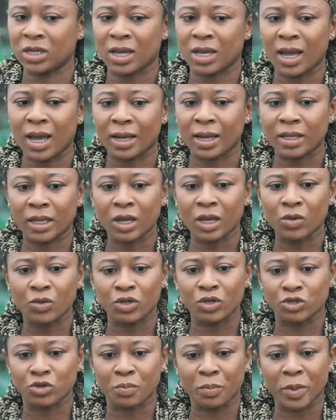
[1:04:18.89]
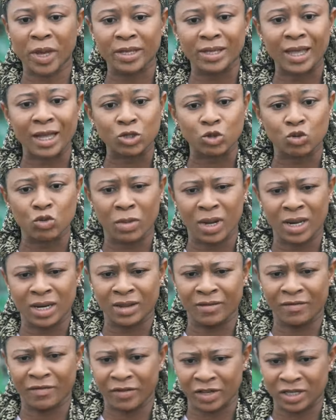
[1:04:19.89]
see, I think we should pay that
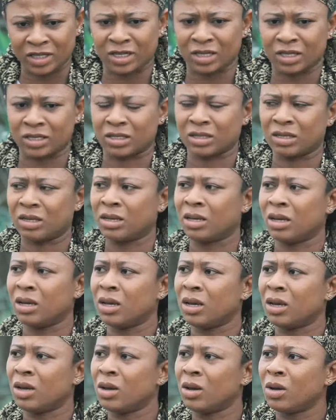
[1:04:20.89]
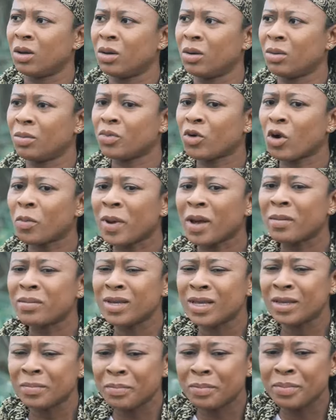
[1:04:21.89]
woman a visit.
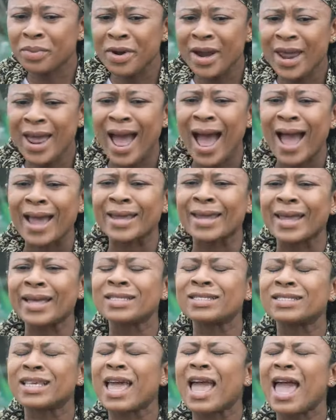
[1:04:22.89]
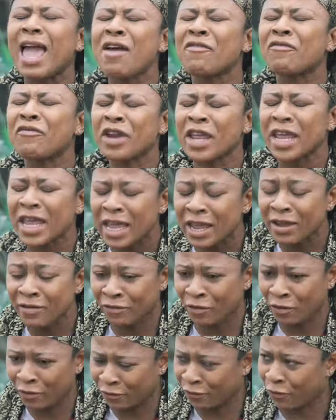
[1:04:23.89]
Probably pray against every
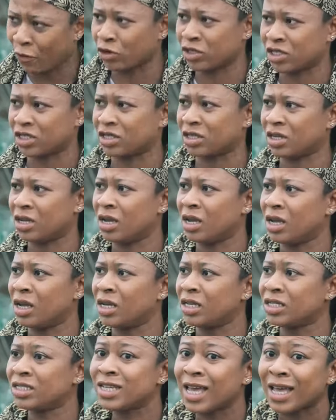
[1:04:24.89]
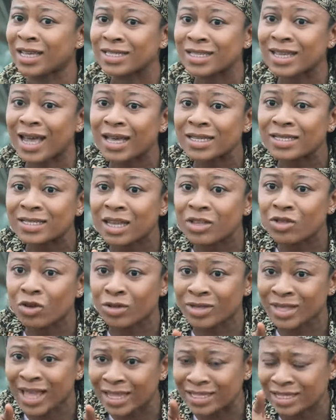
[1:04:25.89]
evil force she has casted
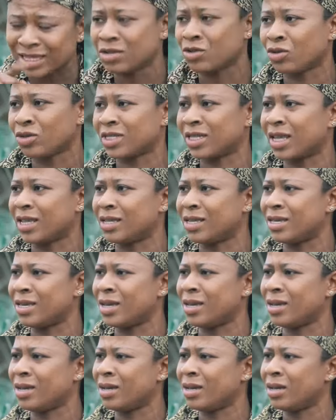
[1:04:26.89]
on that innocent girl.